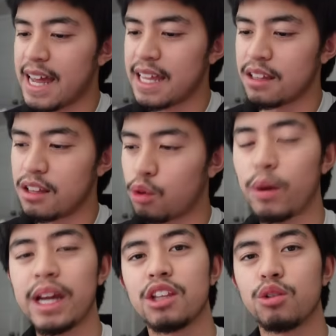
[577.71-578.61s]
And the
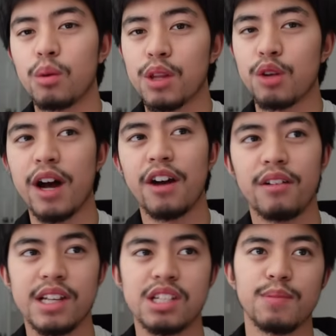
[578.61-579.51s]
way to do it with a
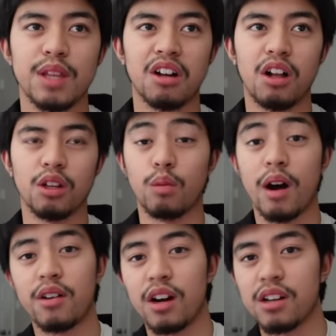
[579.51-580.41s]
router is something called
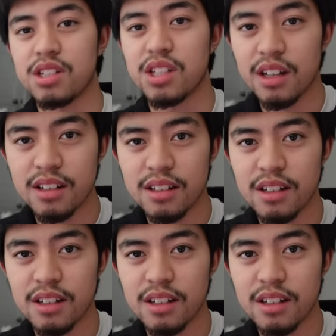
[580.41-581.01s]
router on a stick,